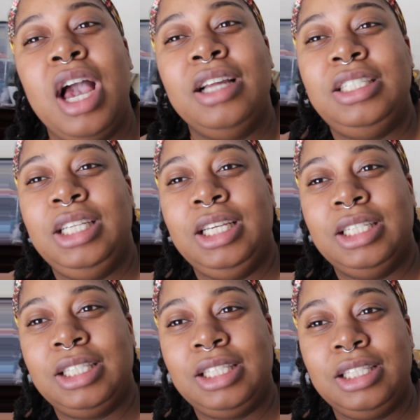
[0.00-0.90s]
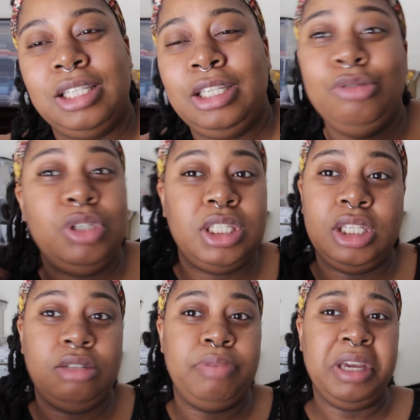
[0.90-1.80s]
y'all chest, you
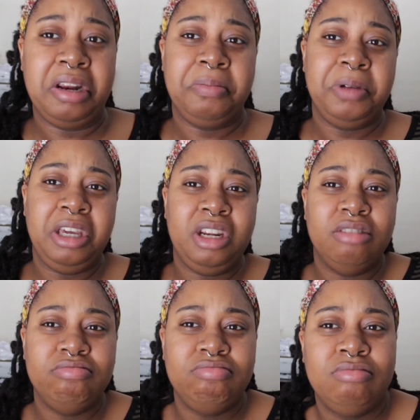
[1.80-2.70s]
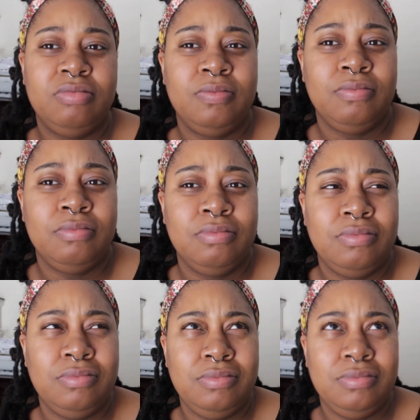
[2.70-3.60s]
just pick it up and eat it.
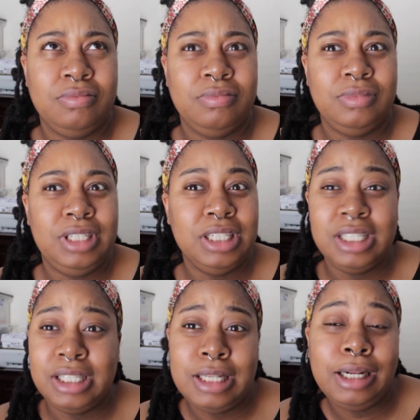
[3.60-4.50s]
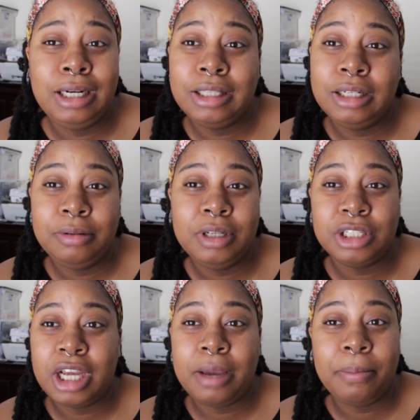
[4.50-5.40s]
This is not nothing to be
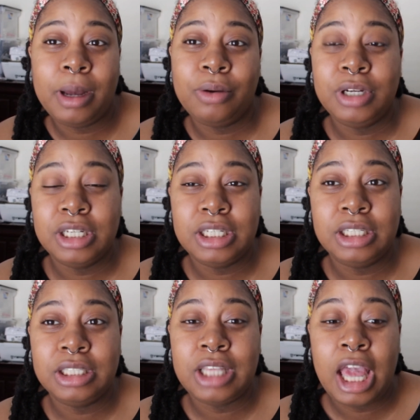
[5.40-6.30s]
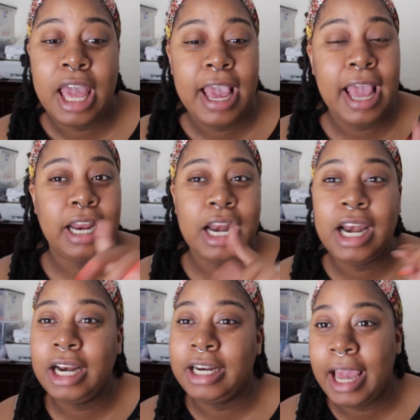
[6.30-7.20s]
ashamed about because at the
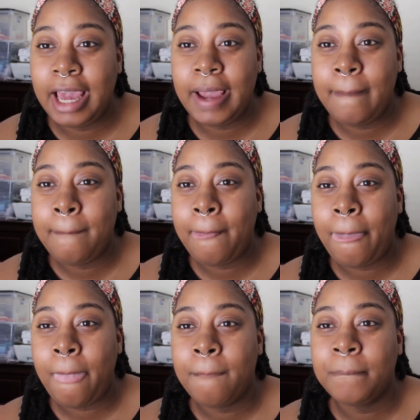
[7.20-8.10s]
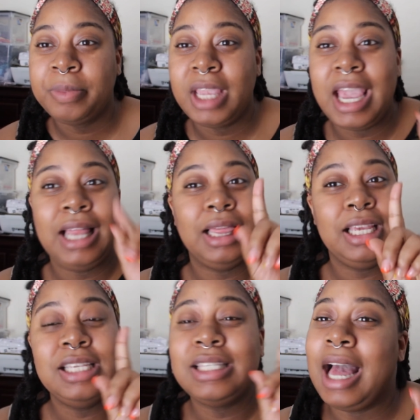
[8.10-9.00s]
end of the day, at
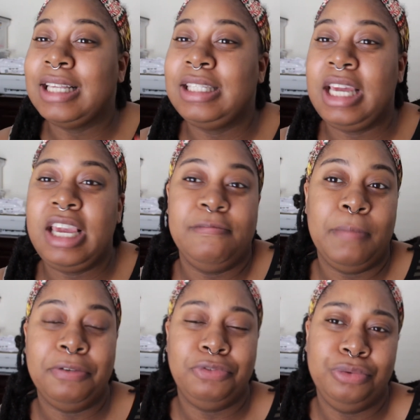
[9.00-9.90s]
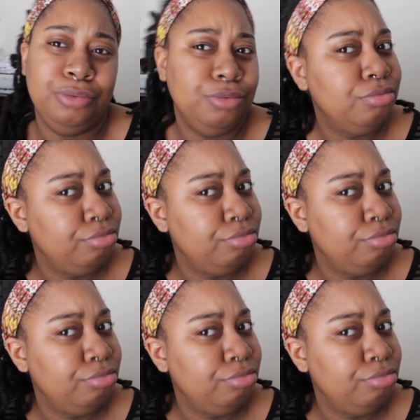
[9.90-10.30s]
least I saved my food.